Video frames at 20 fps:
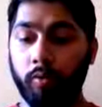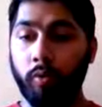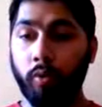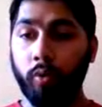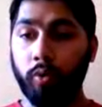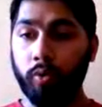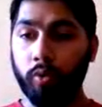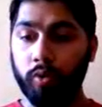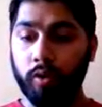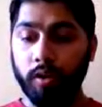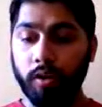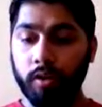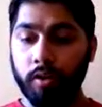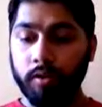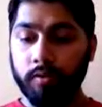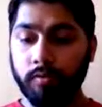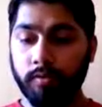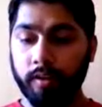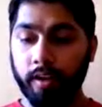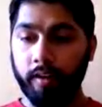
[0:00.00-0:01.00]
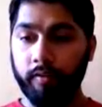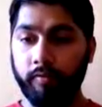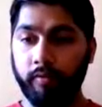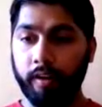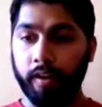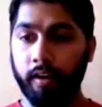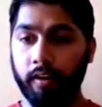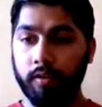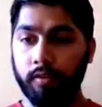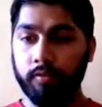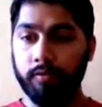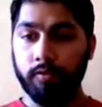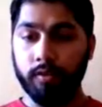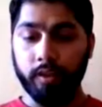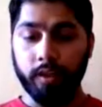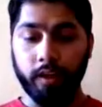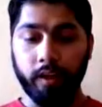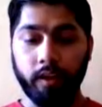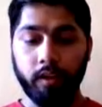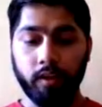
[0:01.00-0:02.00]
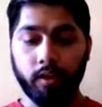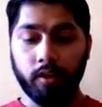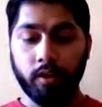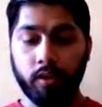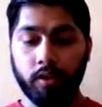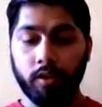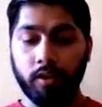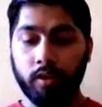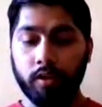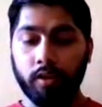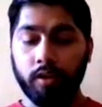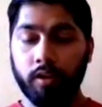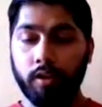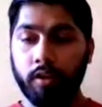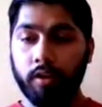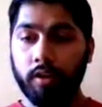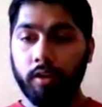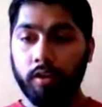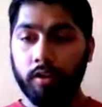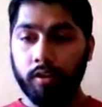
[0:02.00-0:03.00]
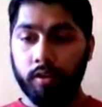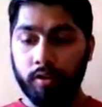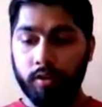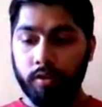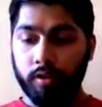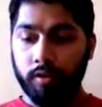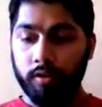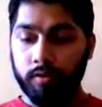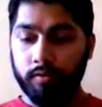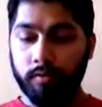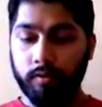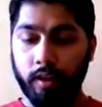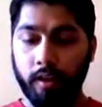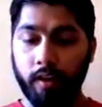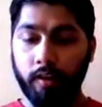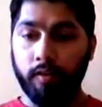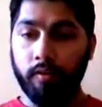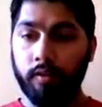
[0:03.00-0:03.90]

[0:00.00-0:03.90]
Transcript: go to the cell file, cd cell,